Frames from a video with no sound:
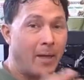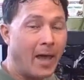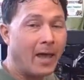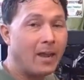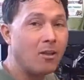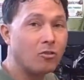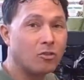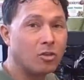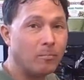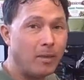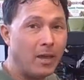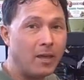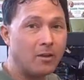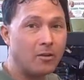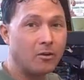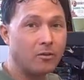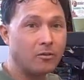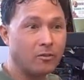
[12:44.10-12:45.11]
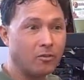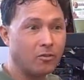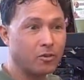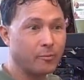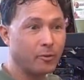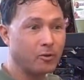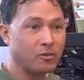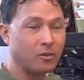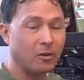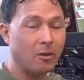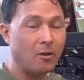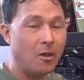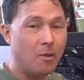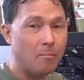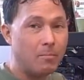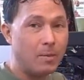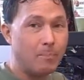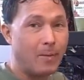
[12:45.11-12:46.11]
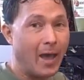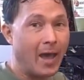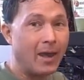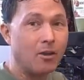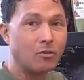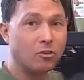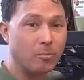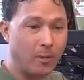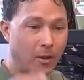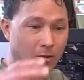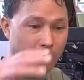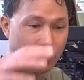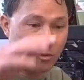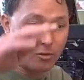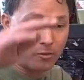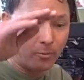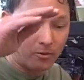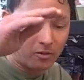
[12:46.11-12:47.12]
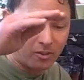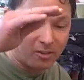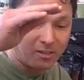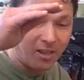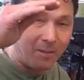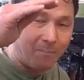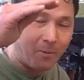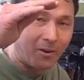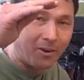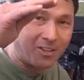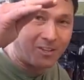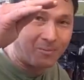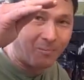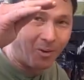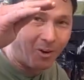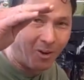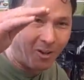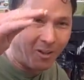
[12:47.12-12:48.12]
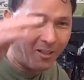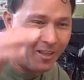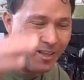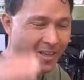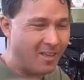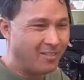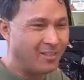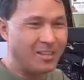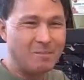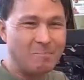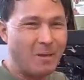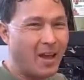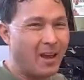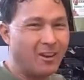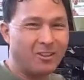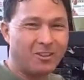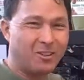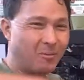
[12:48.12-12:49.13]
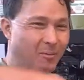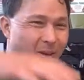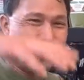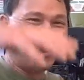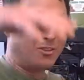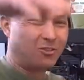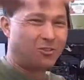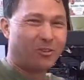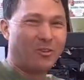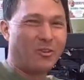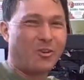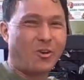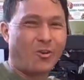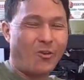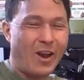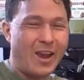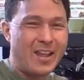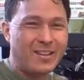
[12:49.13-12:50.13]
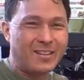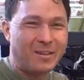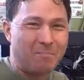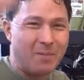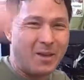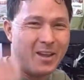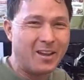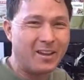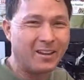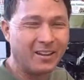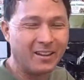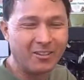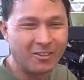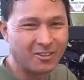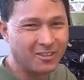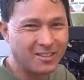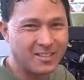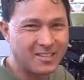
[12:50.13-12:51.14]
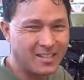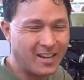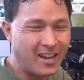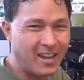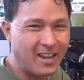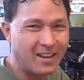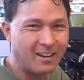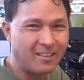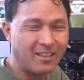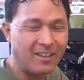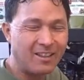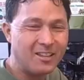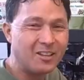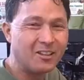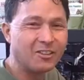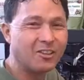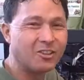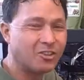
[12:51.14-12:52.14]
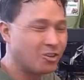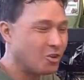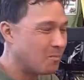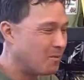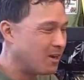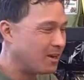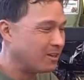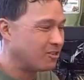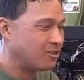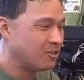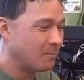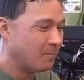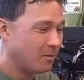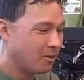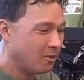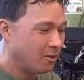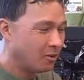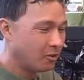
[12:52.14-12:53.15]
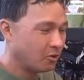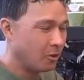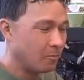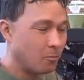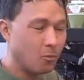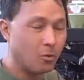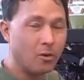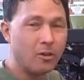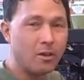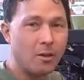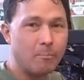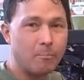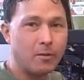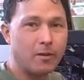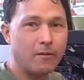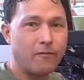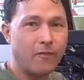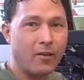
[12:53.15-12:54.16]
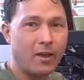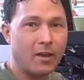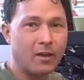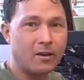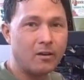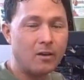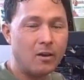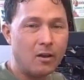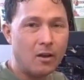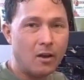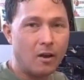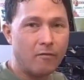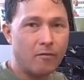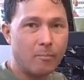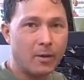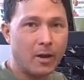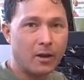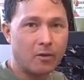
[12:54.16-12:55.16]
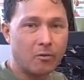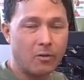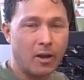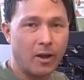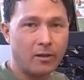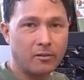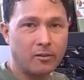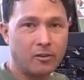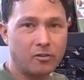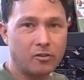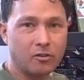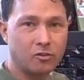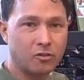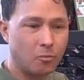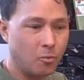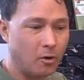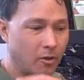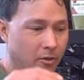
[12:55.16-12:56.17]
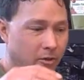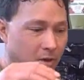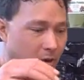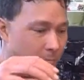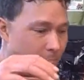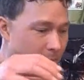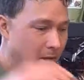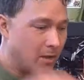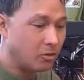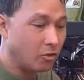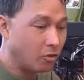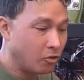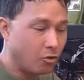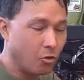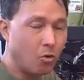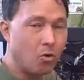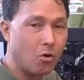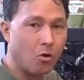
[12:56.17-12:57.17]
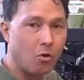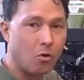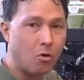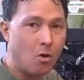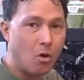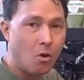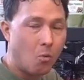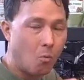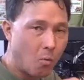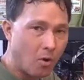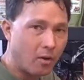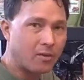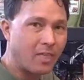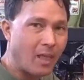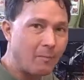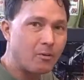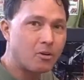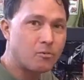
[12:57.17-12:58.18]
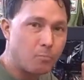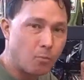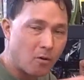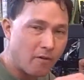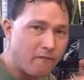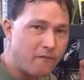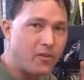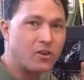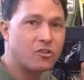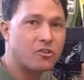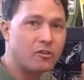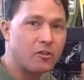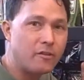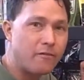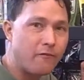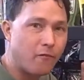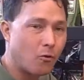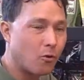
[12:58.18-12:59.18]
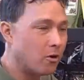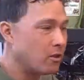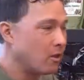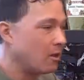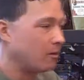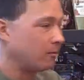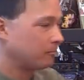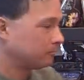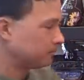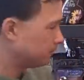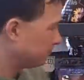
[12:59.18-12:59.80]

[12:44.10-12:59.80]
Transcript: patio tomatoes, and they're supposed to be patio tomatoes and they're supposed to stay pretty small. These patio tomatoes grew crazy big. It was insane, and they yielded so much. So I'm really a big fan of the mycorrhizae. It's just really gonna make the soil work that much more efficiently for you.